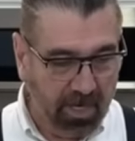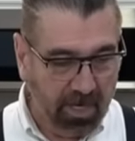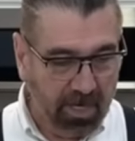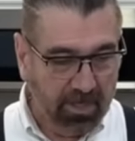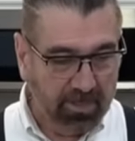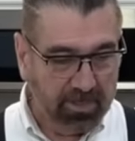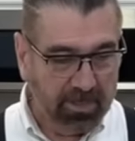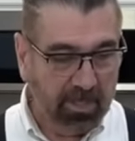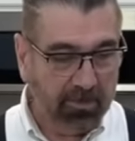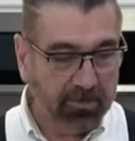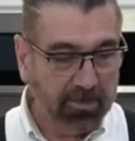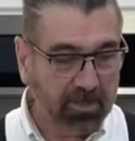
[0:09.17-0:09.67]

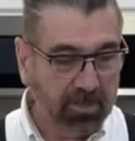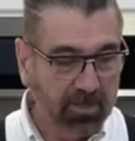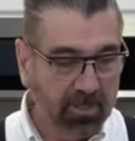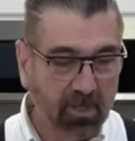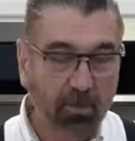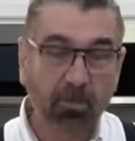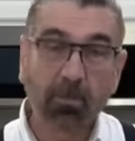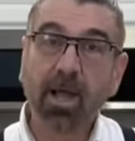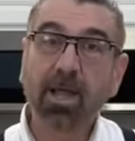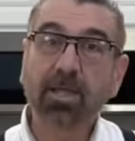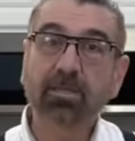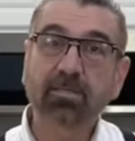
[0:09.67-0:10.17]
Typically you
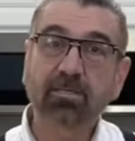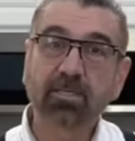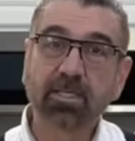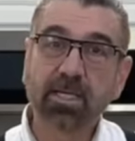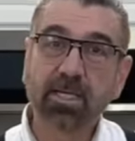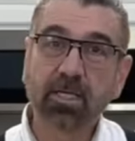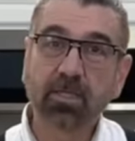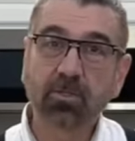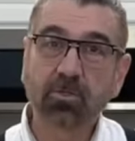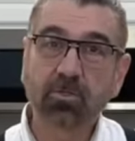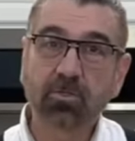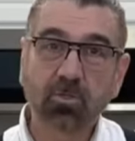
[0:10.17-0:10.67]
might see in
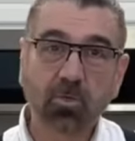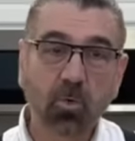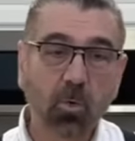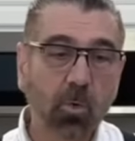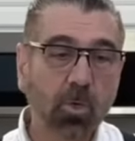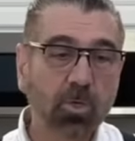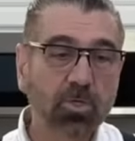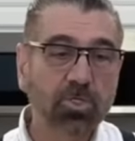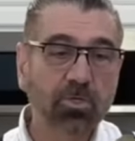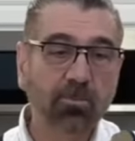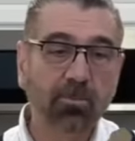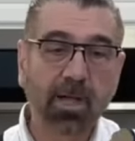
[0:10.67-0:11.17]
the
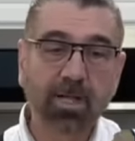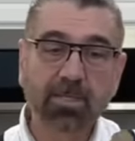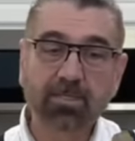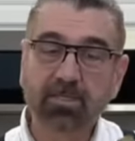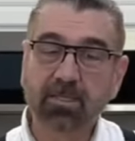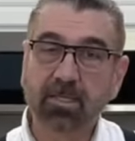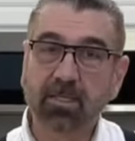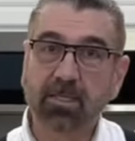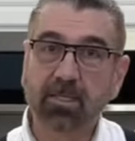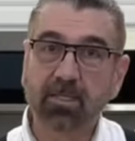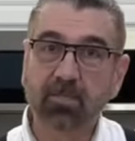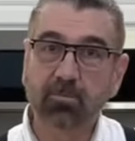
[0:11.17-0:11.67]
stores, you might see
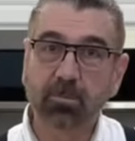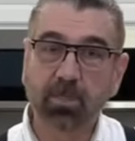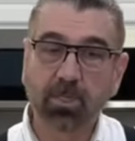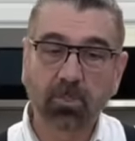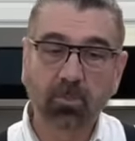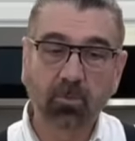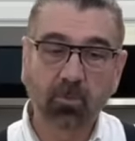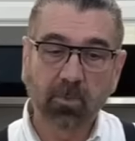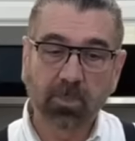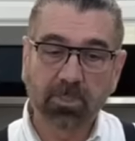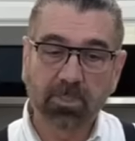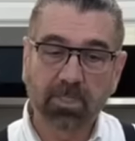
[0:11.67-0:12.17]
these bigger
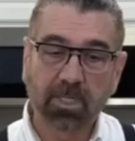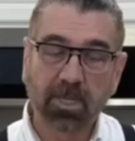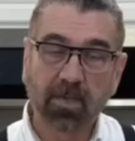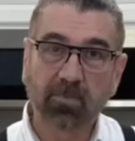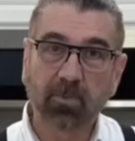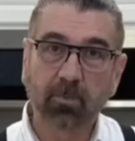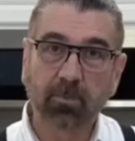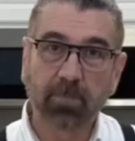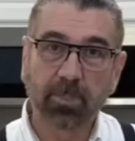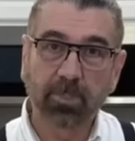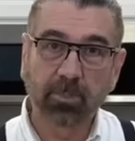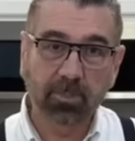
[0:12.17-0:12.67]
ones that have the
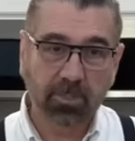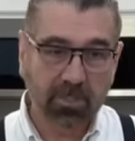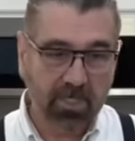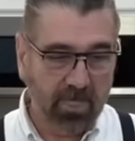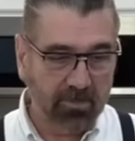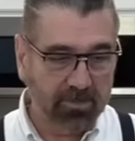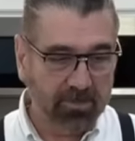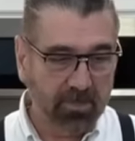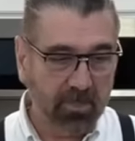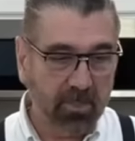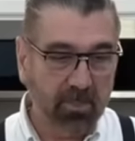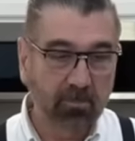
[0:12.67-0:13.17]
bigger
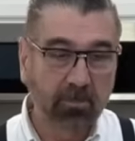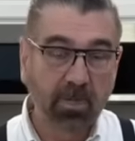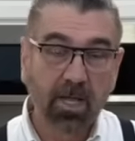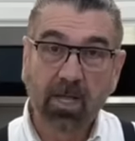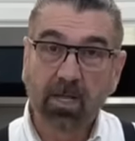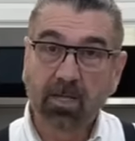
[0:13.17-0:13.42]
tips on them.